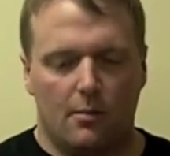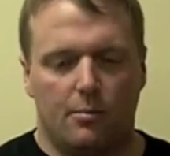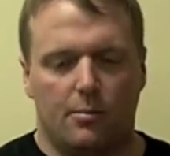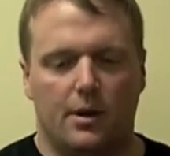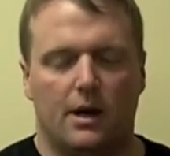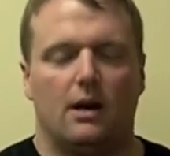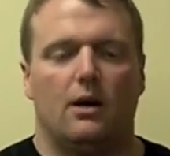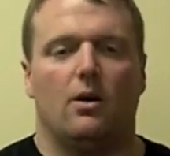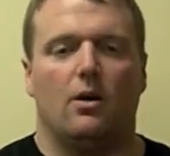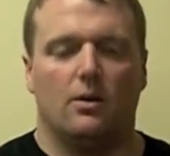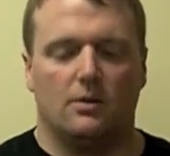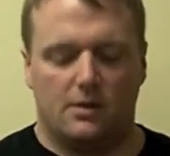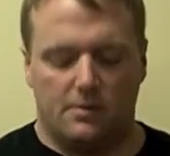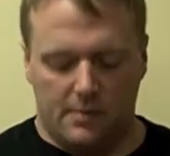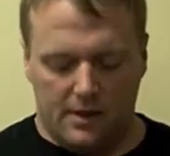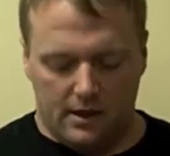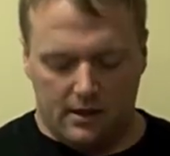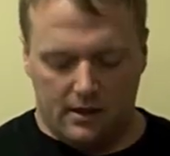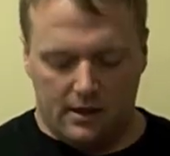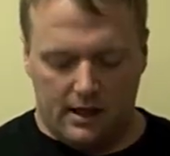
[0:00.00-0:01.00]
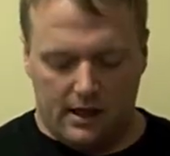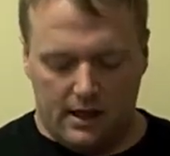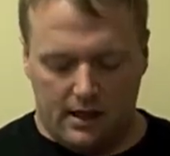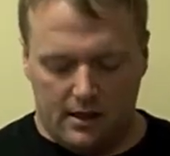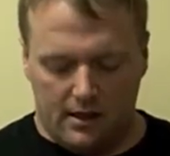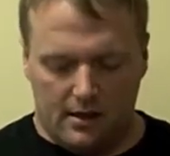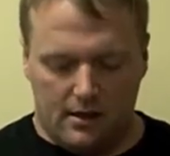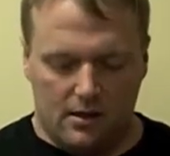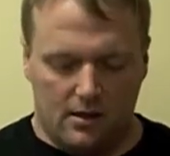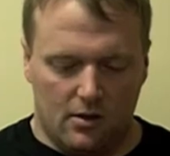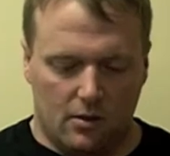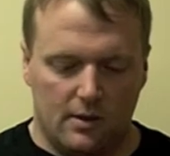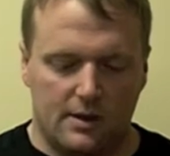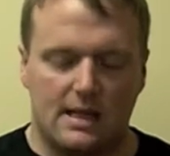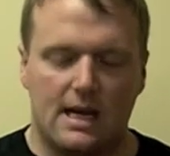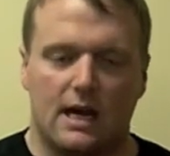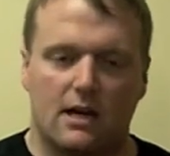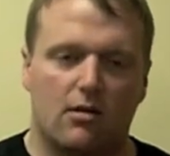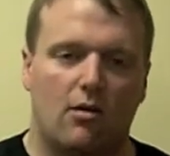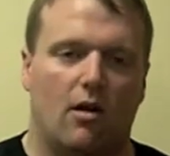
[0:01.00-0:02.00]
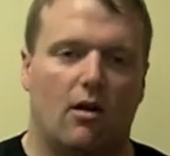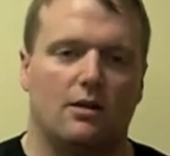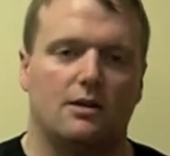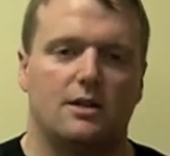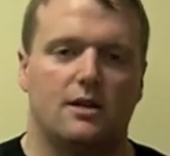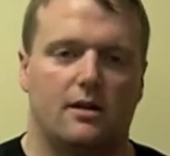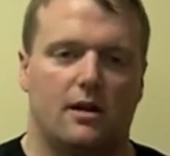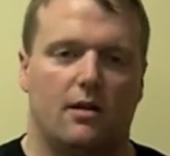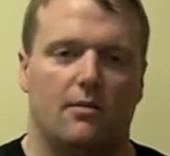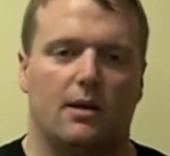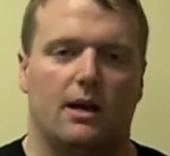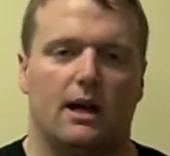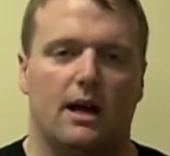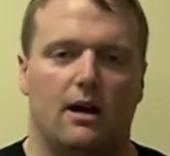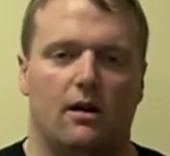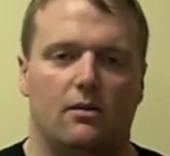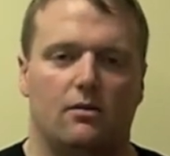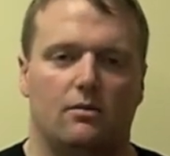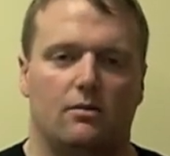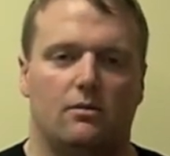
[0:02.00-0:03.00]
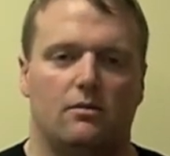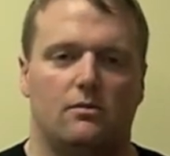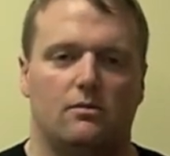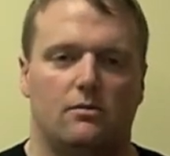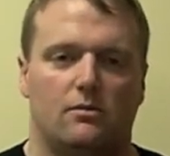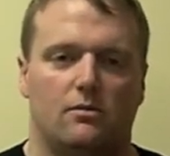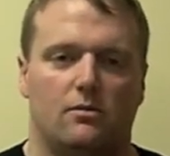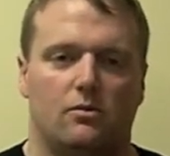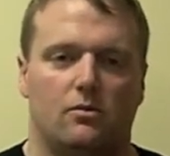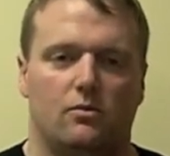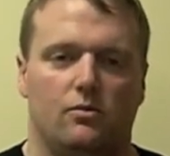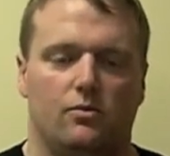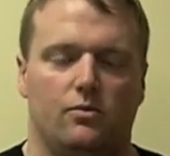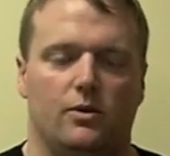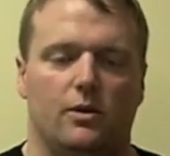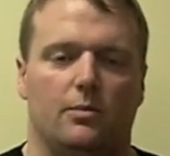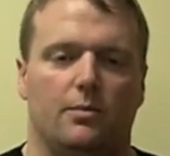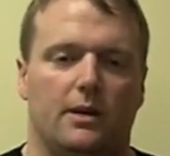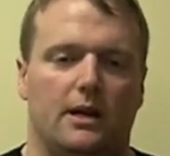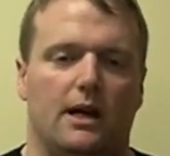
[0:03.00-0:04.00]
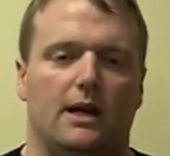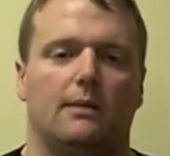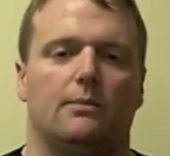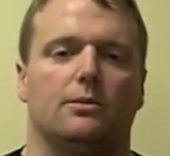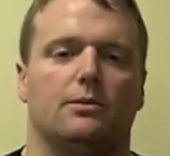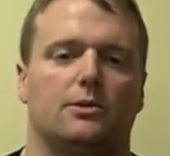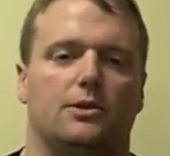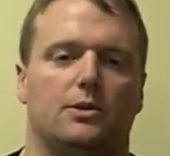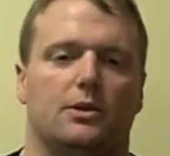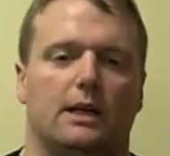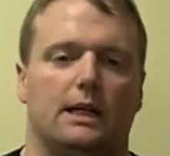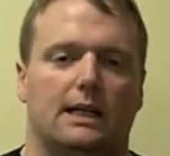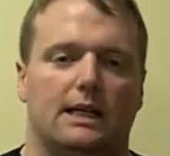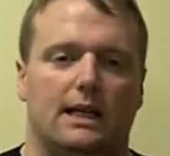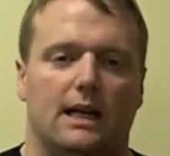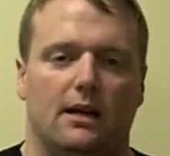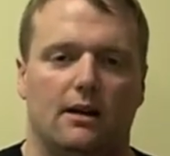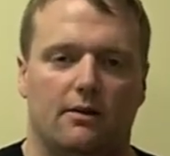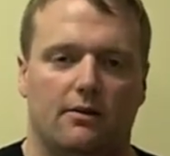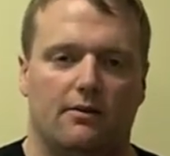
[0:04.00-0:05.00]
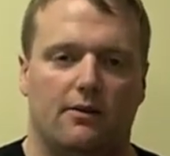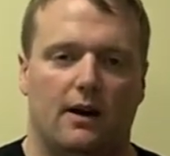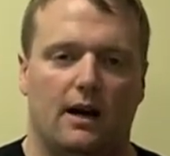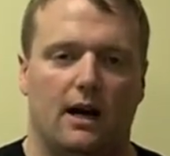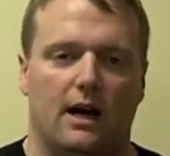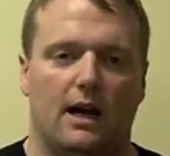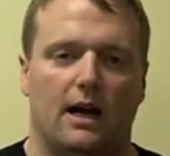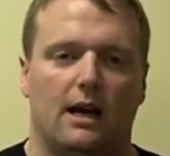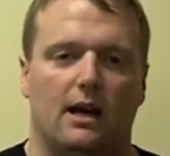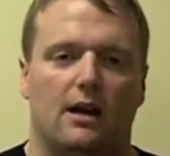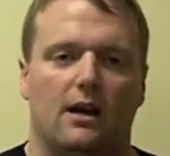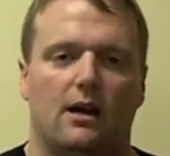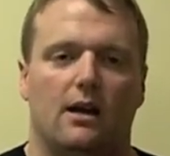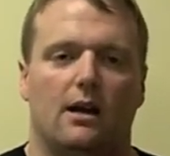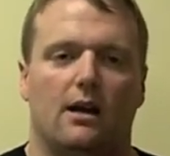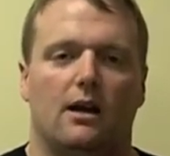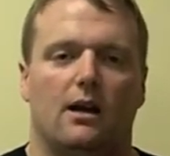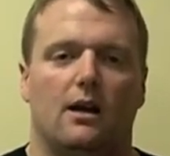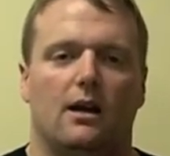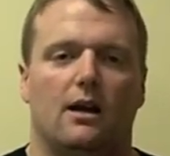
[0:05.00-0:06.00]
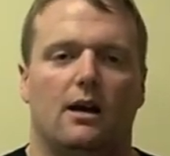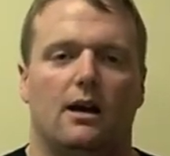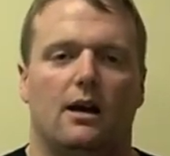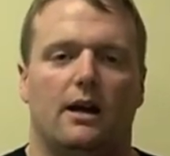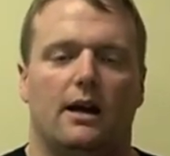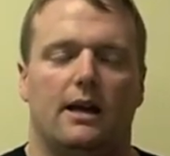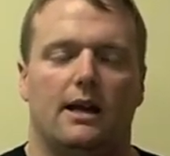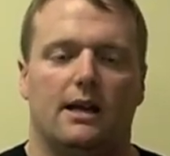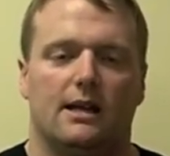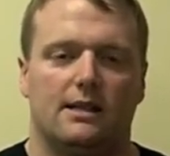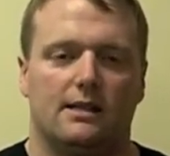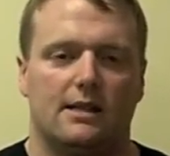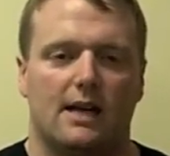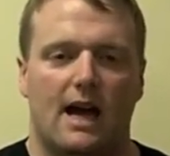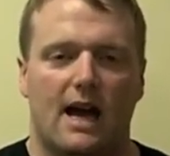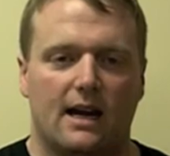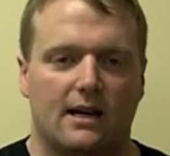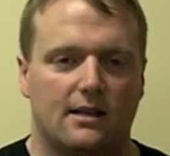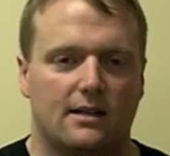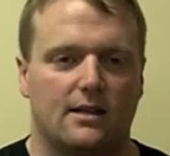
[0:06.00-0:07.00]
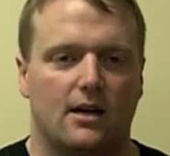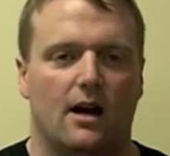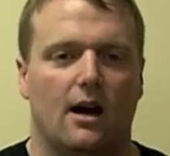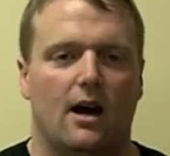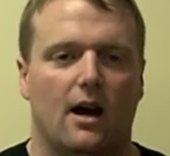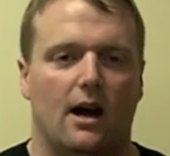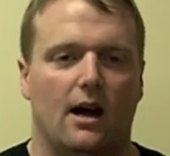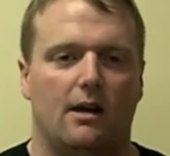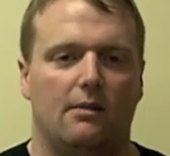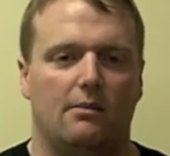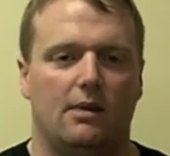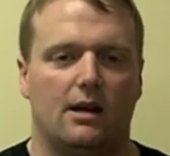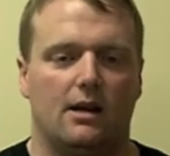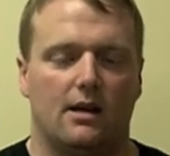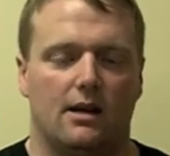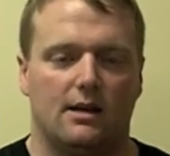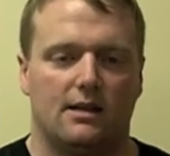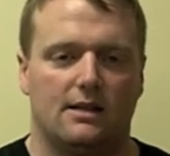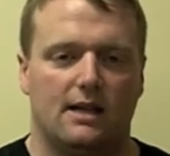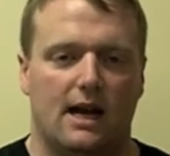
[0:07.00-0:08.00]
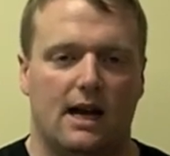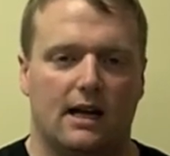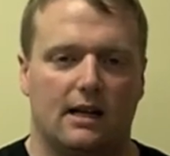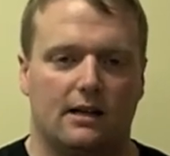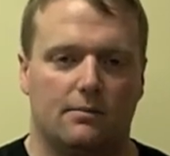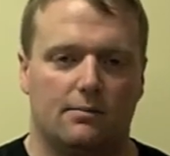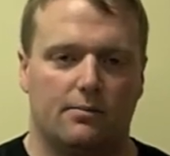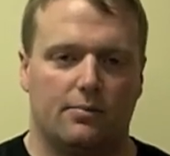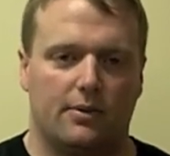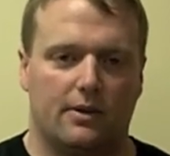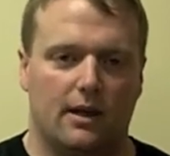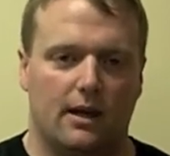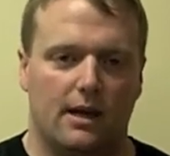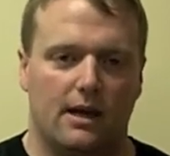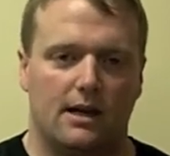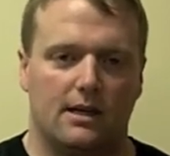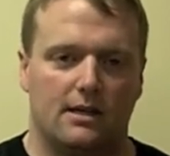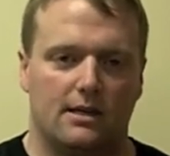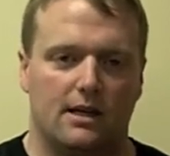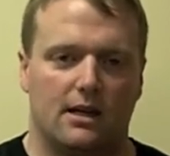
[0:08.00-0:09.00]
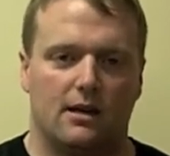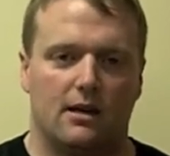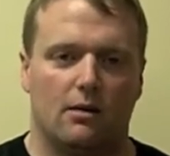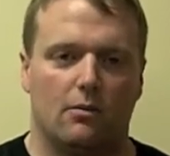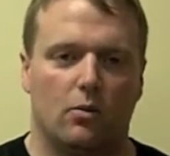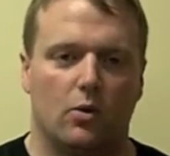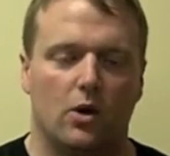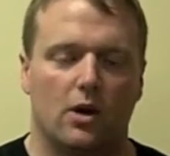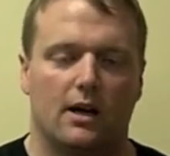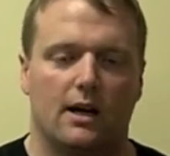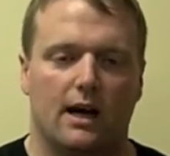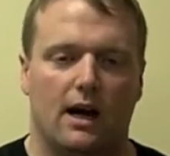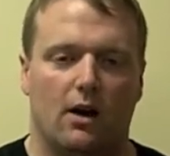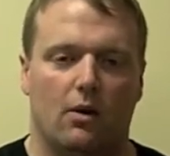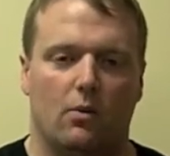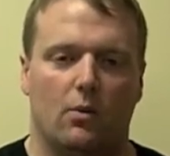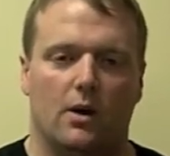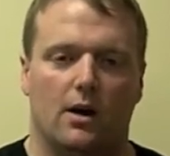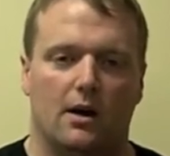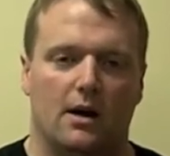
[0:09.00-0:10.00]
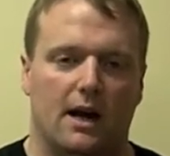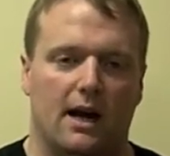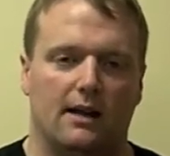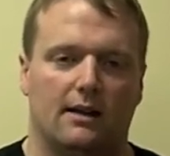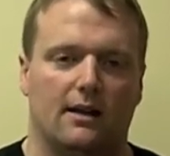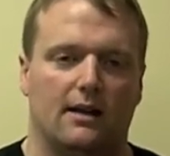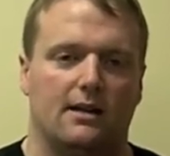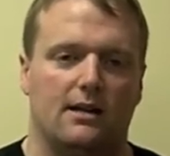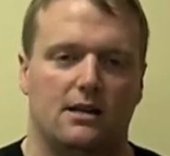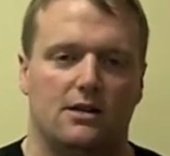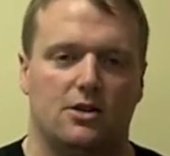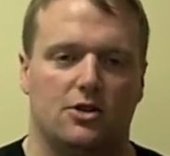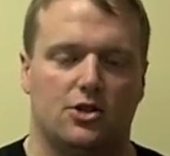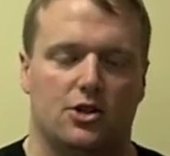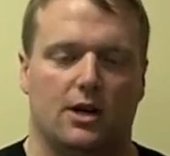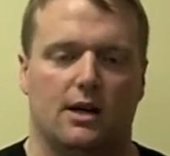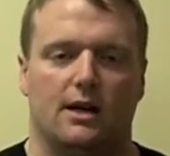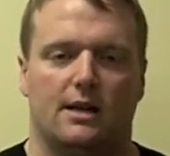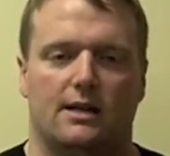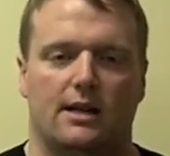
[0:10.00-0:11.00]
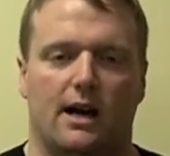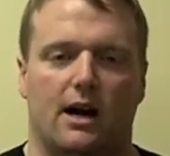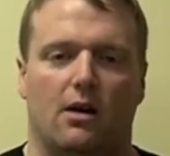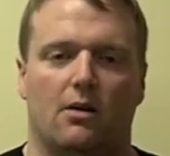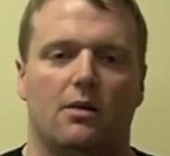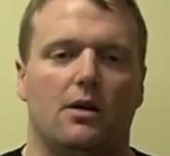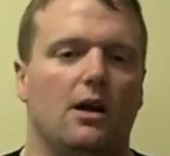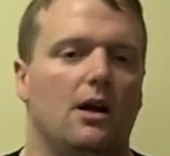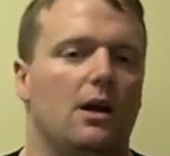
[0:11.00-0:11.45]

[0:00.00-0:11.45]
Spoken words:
But ultimately, with technology coming out, we'll be able to identify an exact time and an exact place in a workout where an athlete needs to shut it down